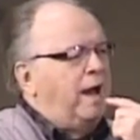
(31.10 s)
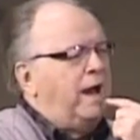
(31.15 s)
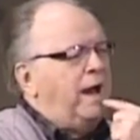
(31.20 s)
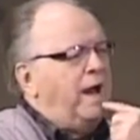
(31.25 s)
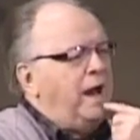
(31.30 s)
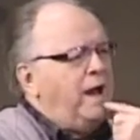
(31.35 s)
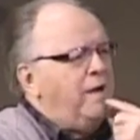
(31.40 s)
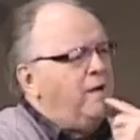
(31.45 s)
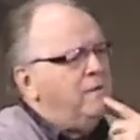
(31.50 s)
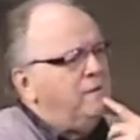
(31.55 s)

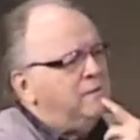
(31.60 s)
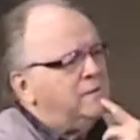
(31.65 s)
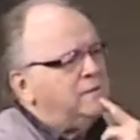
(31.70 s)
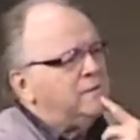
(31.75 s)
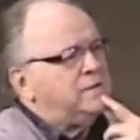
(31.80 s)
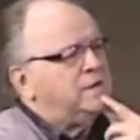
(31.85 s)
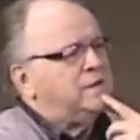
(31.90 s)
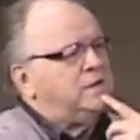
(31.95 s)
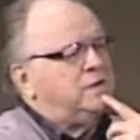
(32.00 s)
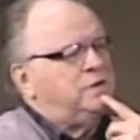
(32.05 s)
How
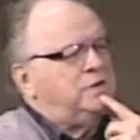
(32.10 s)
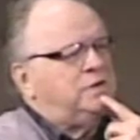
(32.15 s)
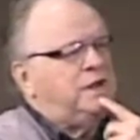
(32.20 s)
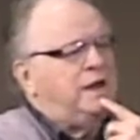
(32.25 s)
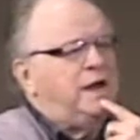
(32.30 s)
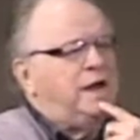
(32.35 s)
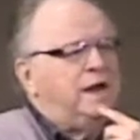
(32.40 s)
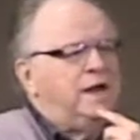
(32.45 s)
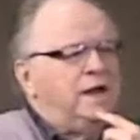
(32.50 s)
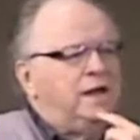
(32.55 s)
could
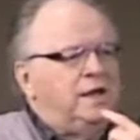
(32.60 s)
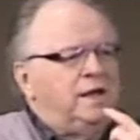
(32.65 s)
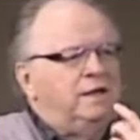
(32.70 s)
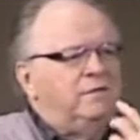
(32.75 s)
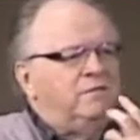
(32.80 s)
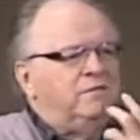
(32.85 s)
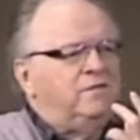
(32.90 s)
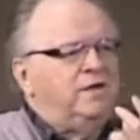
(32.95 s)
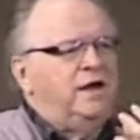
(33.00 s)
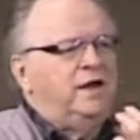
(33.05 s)
I
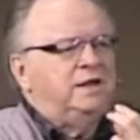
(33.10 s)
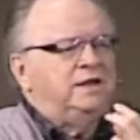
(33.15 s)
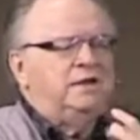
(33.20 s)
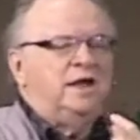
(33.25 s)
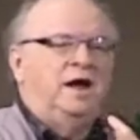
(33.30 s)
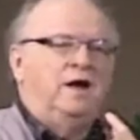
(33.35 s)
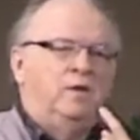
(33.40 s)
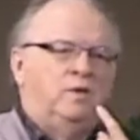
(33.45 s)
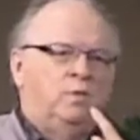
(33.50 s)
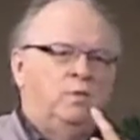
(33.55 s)
find
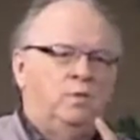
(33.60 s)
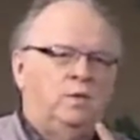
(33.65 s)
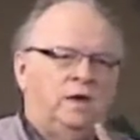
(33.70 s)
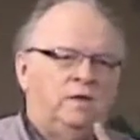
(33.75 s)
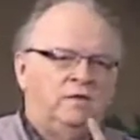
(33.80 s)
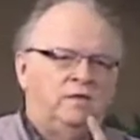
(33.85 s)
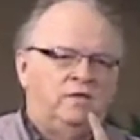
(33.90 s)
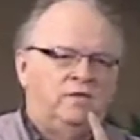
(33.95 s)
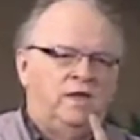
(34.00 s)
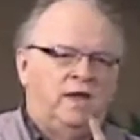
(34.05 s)
out
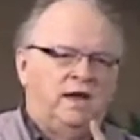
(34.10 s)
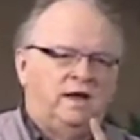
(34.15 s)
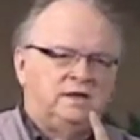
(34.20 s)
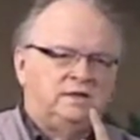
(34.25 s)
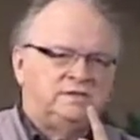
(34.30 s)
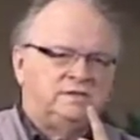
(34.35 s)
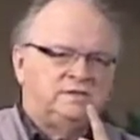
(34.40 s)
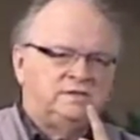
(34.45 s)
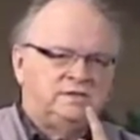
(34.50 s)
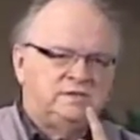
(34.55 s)
what
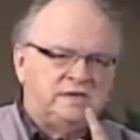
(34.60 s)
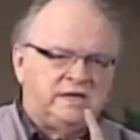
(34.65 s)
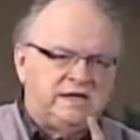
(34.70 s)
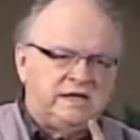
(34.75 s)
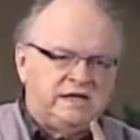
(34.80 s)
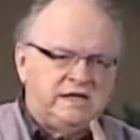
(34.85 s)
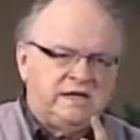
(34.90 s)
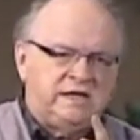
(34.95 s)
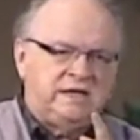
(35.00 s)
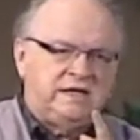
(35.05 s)
that
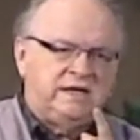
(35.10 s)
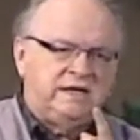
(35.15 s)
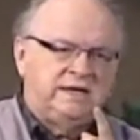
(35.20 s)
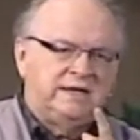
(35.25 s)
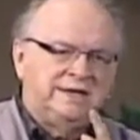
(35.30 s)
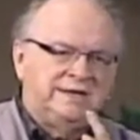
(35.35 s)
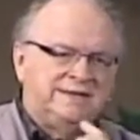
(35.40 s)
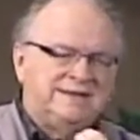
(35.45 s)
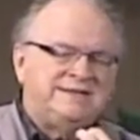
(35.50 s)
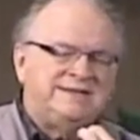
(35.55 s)
tea
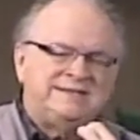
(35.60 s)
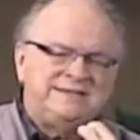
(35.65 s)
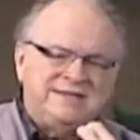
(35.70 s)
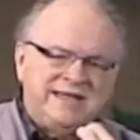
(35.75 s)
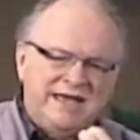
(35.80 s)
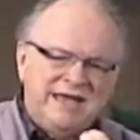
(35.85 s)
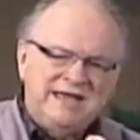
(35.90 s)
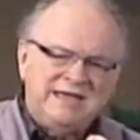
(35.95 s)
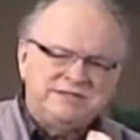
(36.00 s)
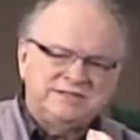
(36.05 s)

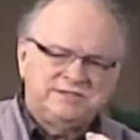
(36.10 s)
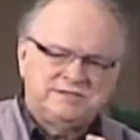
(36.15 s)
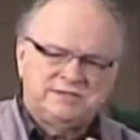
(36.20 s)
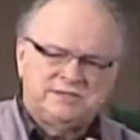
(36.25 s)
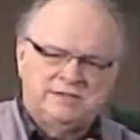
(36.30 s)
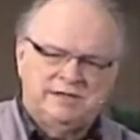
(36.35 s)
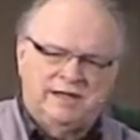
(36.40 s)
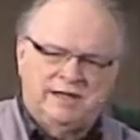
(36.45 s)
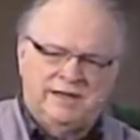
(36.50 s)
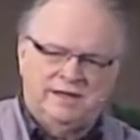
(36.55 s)
tastes
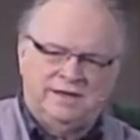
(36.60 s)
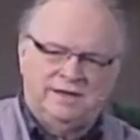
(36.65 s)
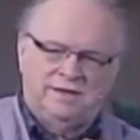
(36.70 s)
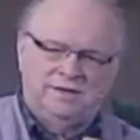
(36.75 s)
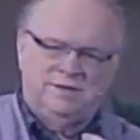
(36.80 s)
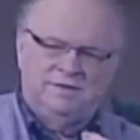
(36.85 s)
like?